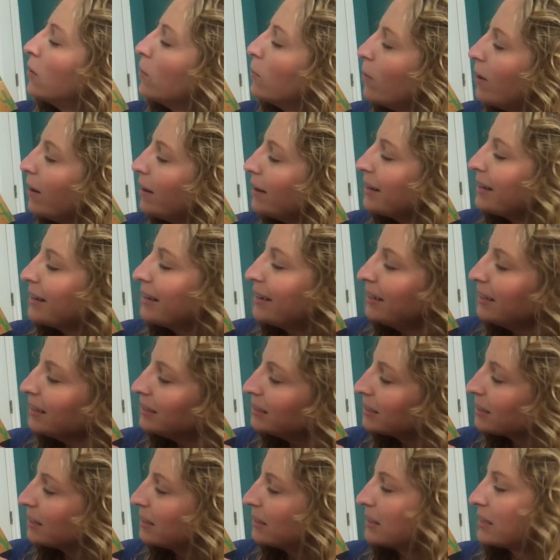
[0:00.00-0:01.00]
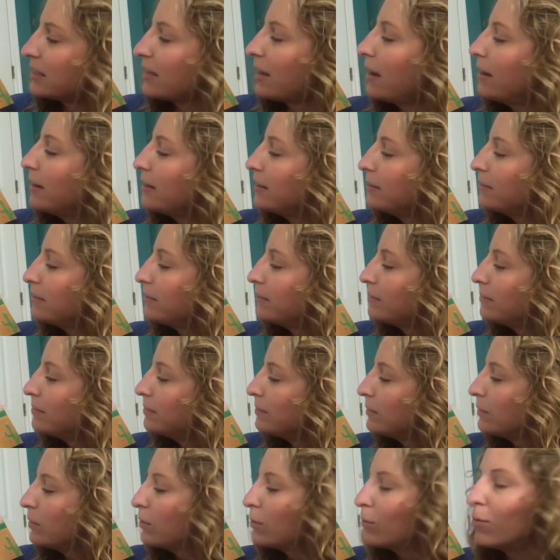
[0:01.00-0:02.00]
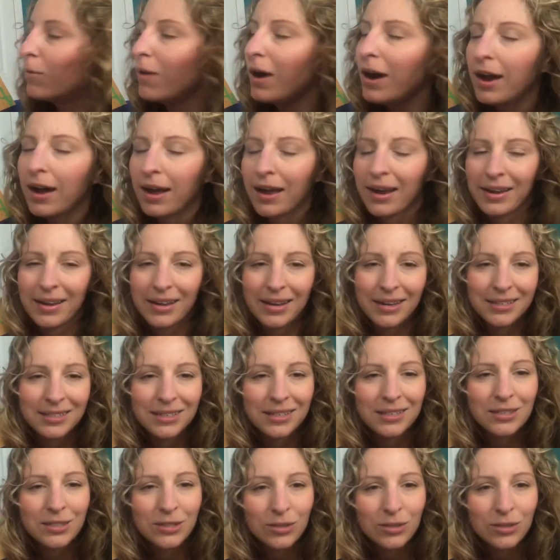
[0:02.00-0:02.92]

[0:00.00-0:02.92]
What is the sun? Why is it